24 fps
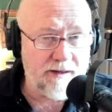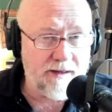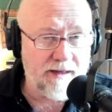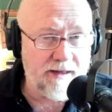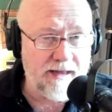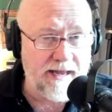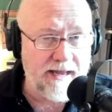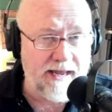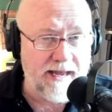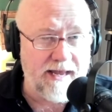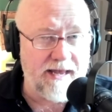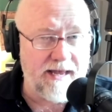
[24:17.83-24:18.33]

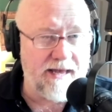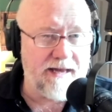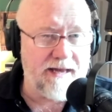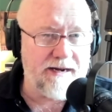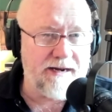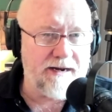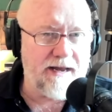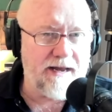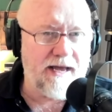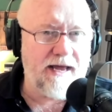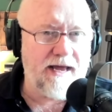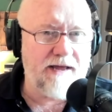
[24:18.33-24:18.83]

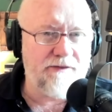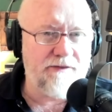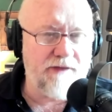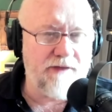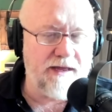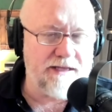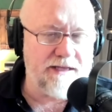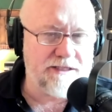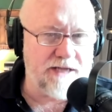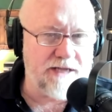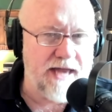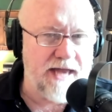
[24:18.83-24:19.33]
and I,
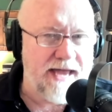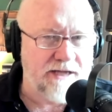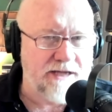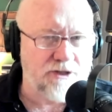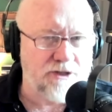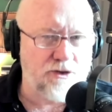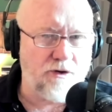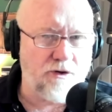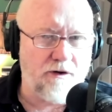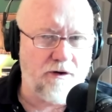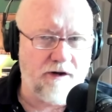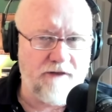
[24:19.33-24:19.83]
it's an
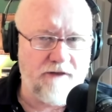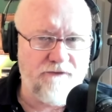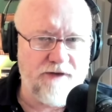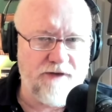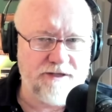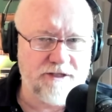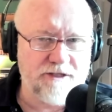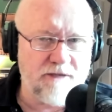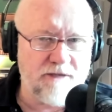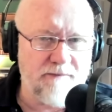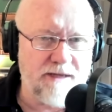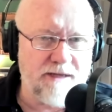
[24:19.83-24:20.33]
externally
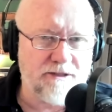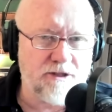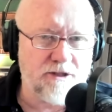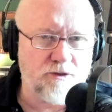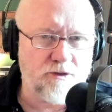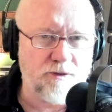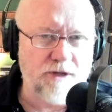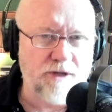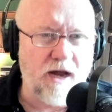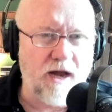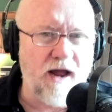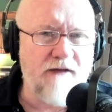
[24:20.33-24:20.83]
facing message,
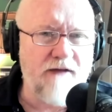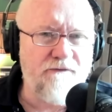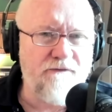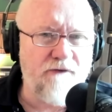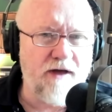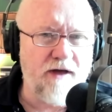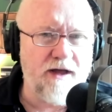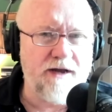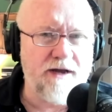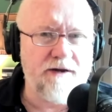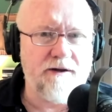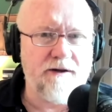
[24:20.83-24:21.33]
which I
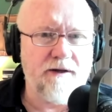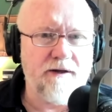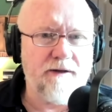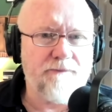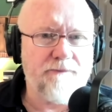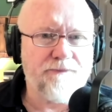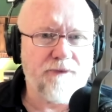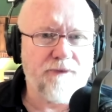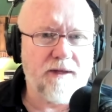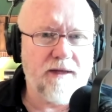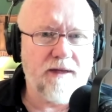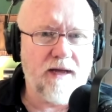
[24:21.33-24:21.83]
find
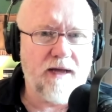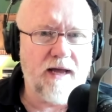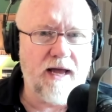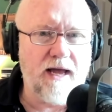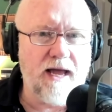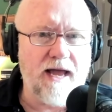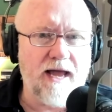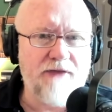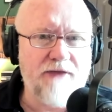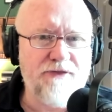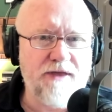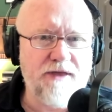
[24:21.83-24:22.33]
uh,
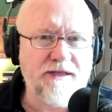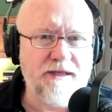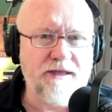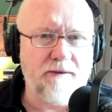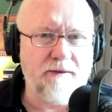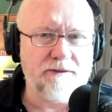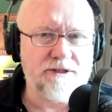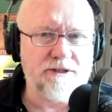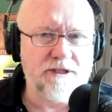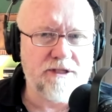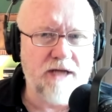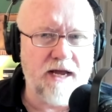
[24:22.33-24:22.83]
I think that
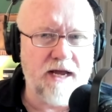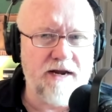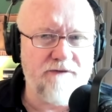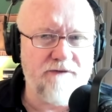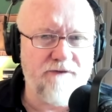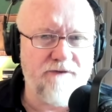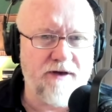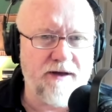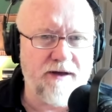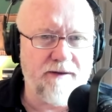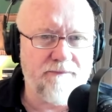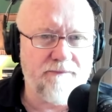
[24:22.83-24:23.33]
was kind of
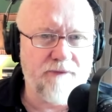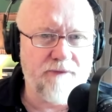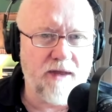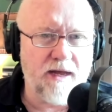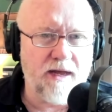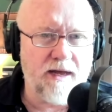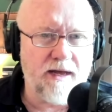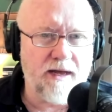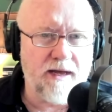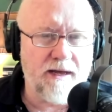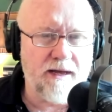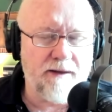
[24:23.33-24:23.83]
a
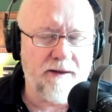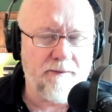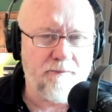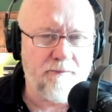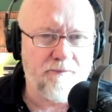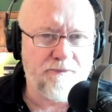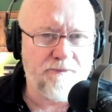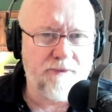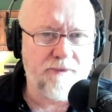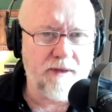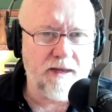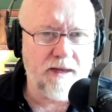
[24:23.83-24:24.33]
a,
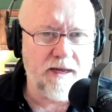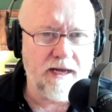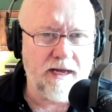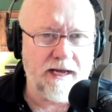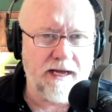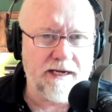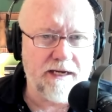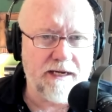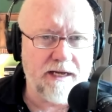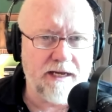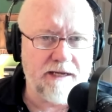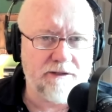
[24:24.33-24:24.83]

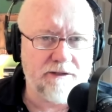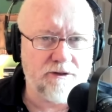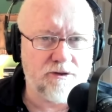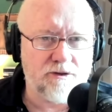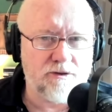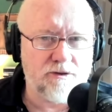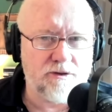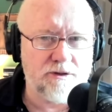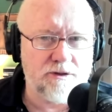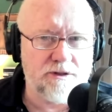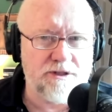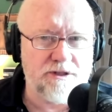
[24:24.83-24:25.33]
a a
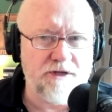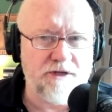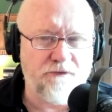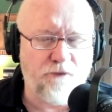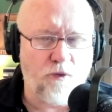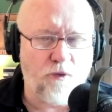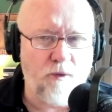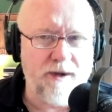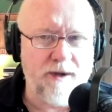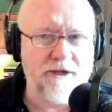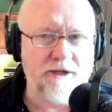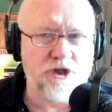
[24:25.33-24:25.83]

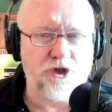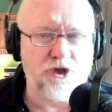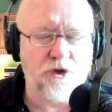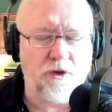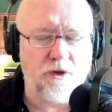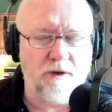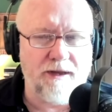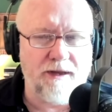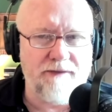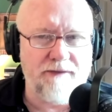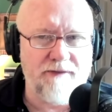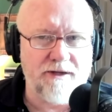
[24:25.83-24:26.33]

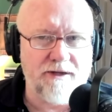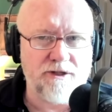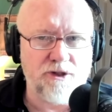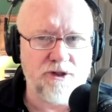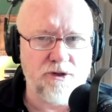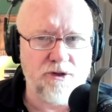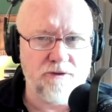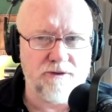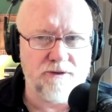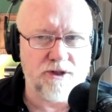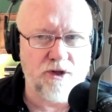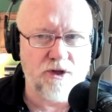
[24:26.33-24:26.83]
differential in the
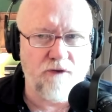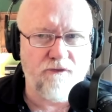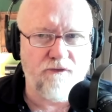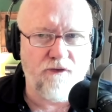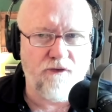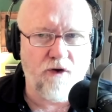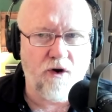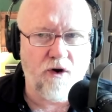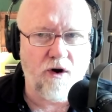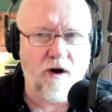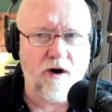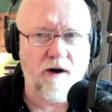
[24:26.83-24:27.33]
two so
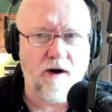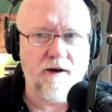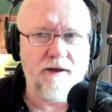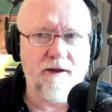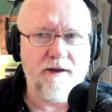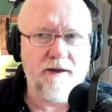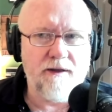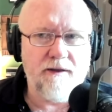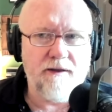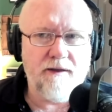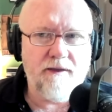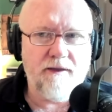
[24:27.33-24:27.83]
far
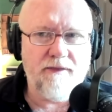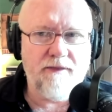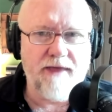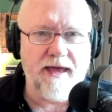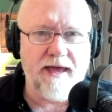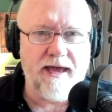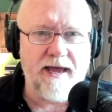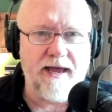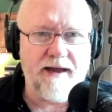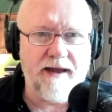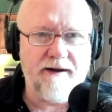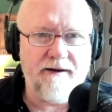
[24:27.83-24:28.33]

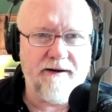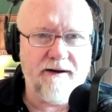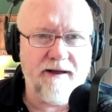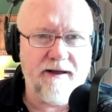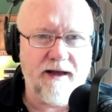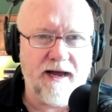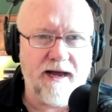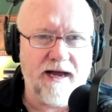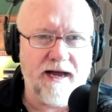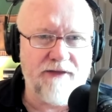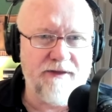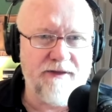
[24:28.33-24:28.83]
that
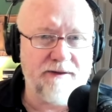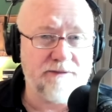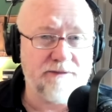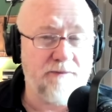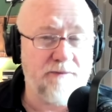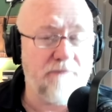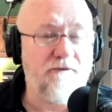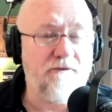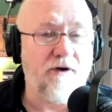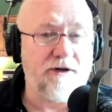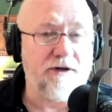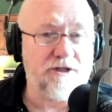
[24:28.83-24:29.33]
I think has
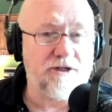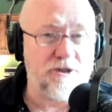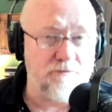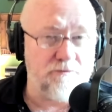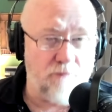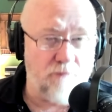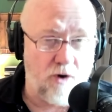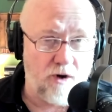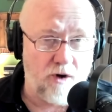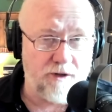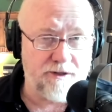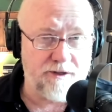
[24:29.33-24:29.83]
been very
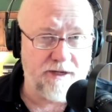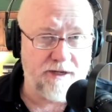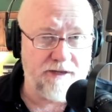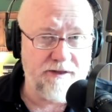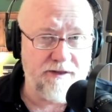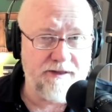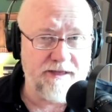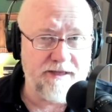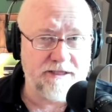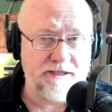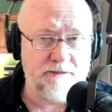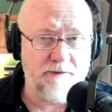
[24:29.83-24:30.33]
smart. I
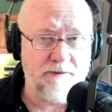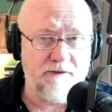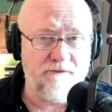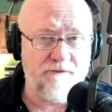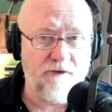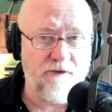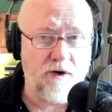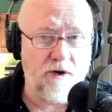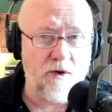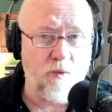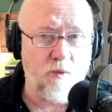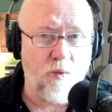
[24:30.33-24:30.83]
think that's been a
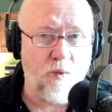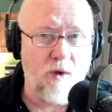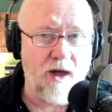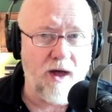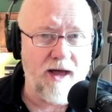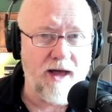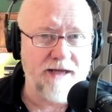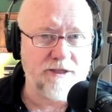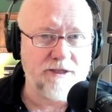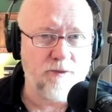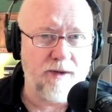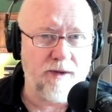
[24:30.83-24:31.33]
very
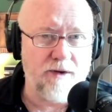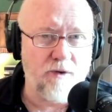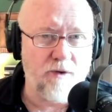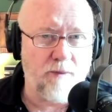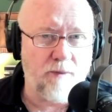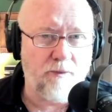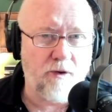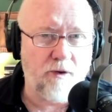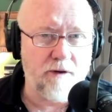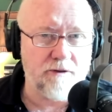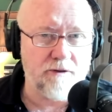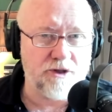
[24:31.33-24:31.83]
wise way to
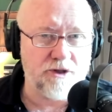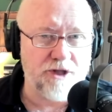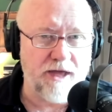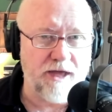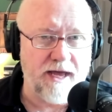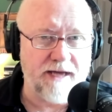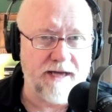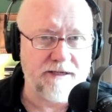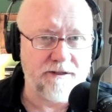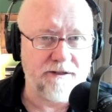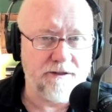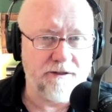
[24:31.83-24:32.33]
approach
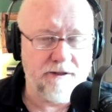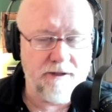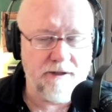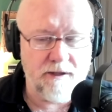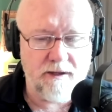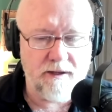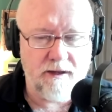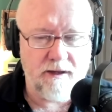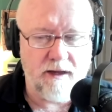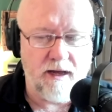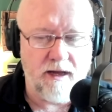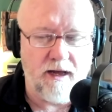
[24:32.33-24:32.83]
that.
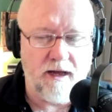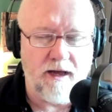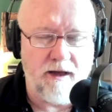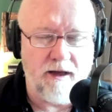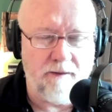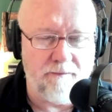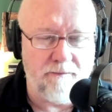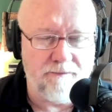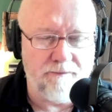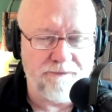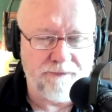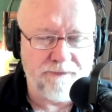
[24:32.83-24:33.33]

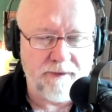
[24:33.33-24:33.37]
Um,